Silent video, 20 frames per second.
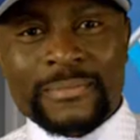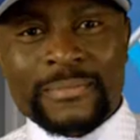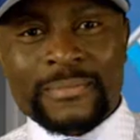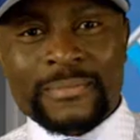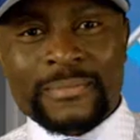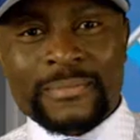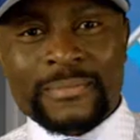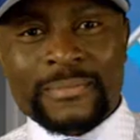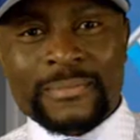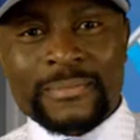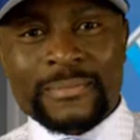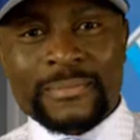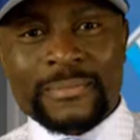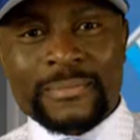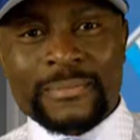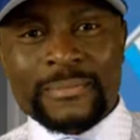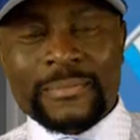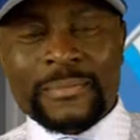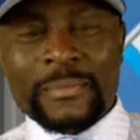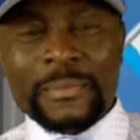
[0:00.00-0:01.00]
When they
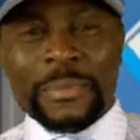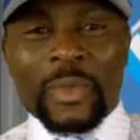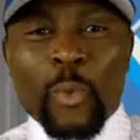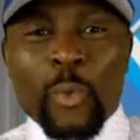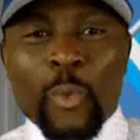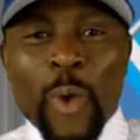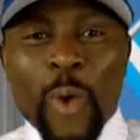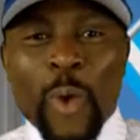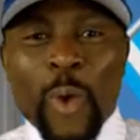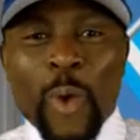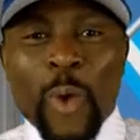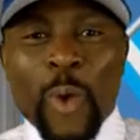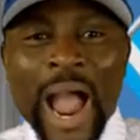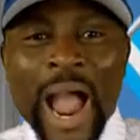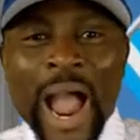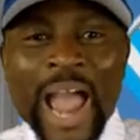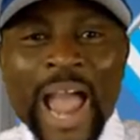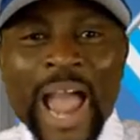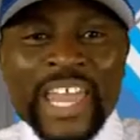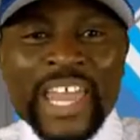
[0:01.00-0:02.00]
demand a
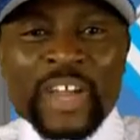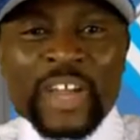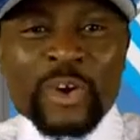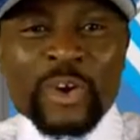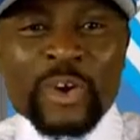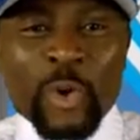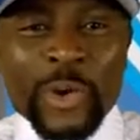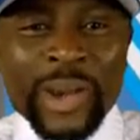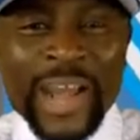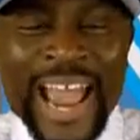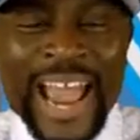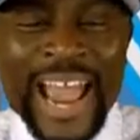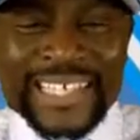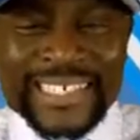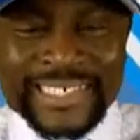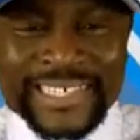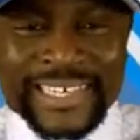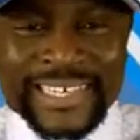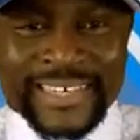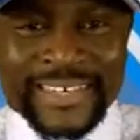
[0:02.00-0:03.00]
checkpoint,
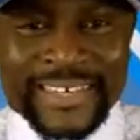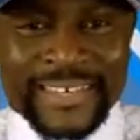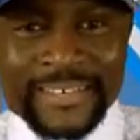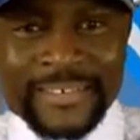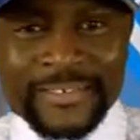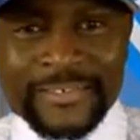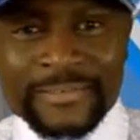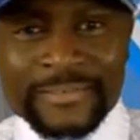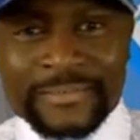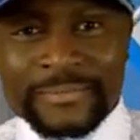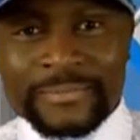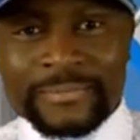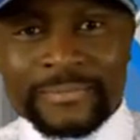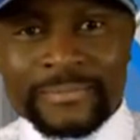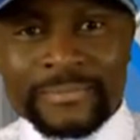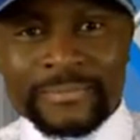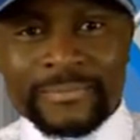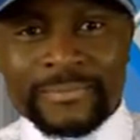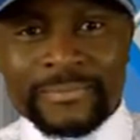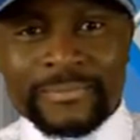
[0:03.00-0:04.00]
harass our
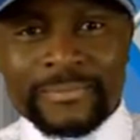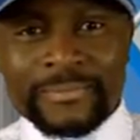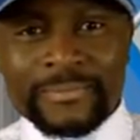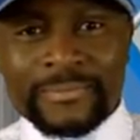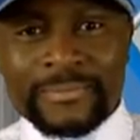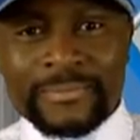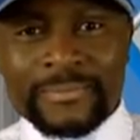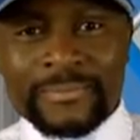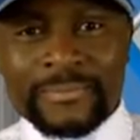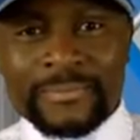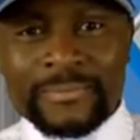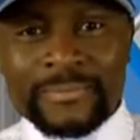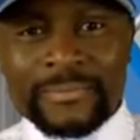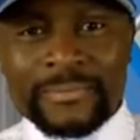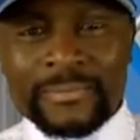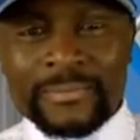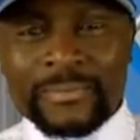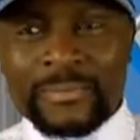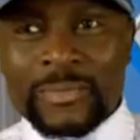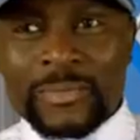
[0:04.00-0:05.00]
people them,
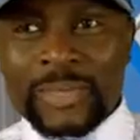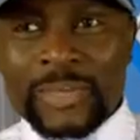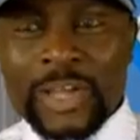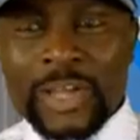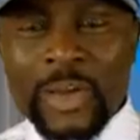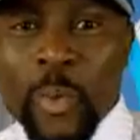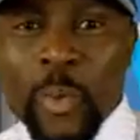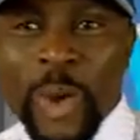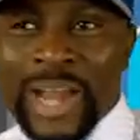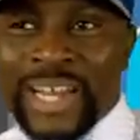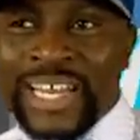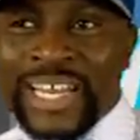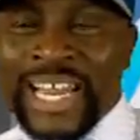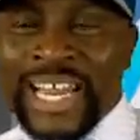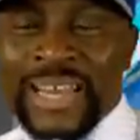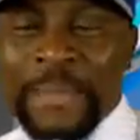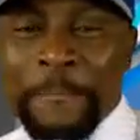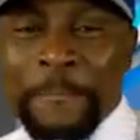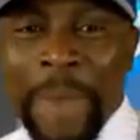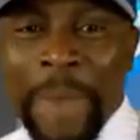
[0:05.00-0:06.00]
collect bribe for our
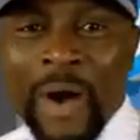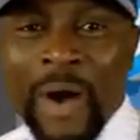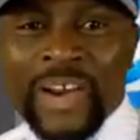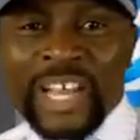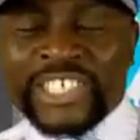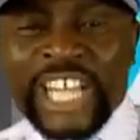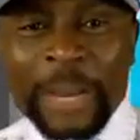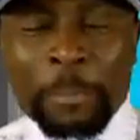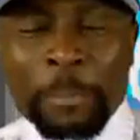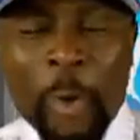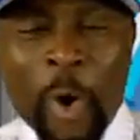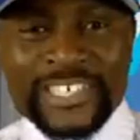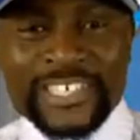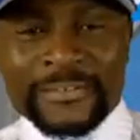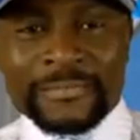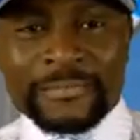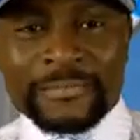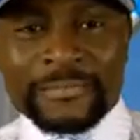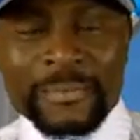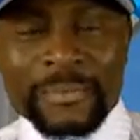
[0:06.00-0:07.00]
people them. Why he
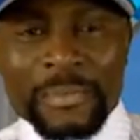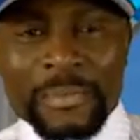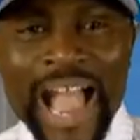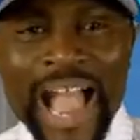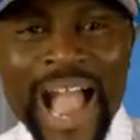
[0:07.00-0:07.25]
go rest?